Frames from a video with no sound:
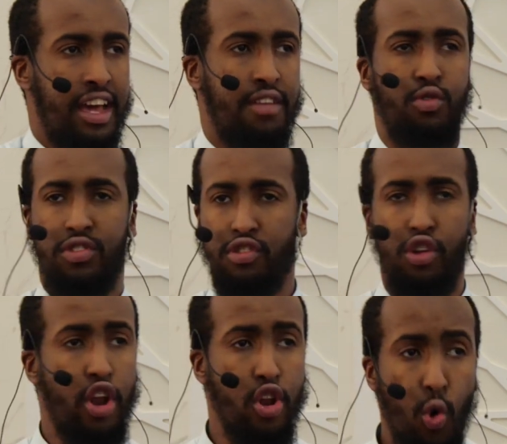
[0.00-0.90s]
and of course it's
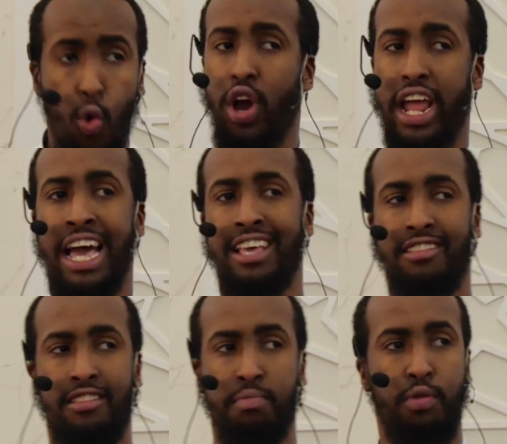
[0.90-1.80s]
not an
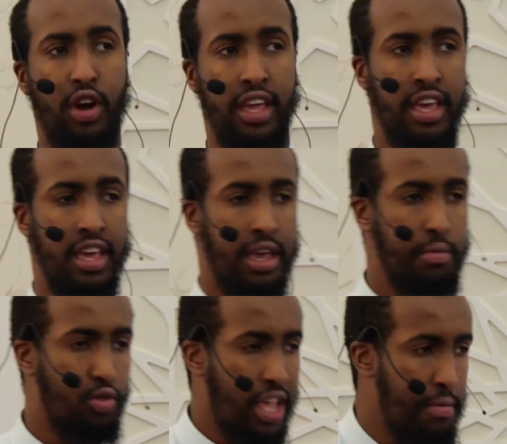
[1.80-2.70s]
organized book.
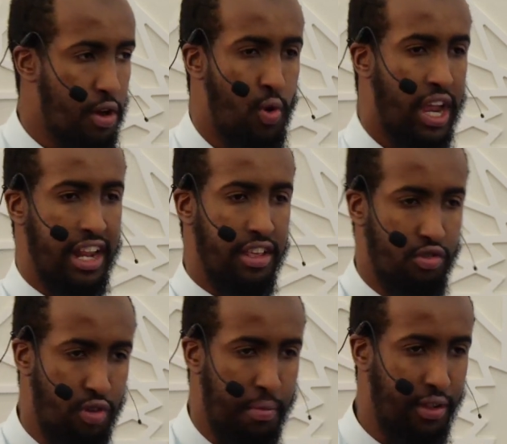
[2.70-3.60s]
Ibn Taymiyyah quickly
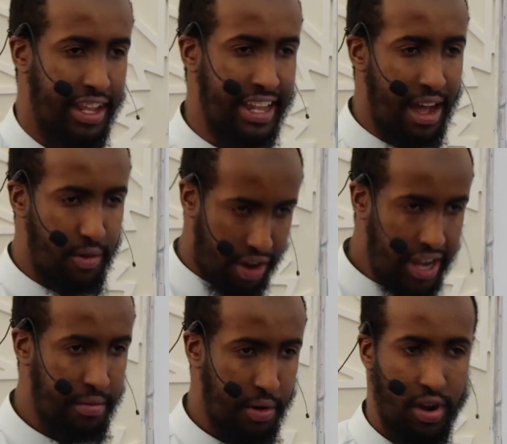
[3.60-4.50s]
scribbled it down,
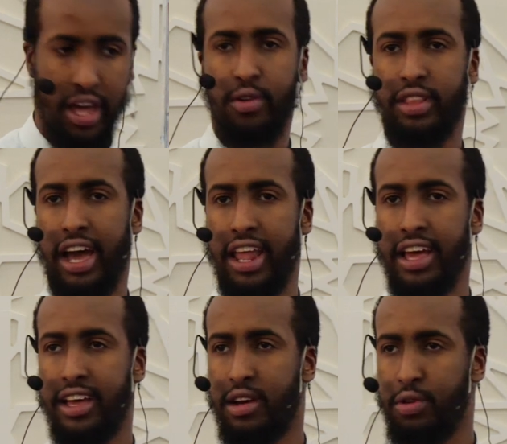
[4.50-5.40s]
rahimahullah
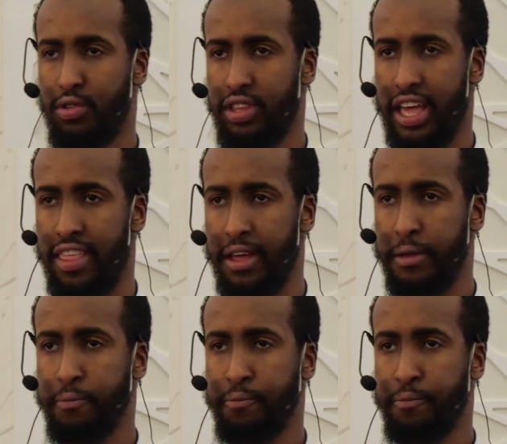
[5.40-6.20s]
ta'ala. Are we all together?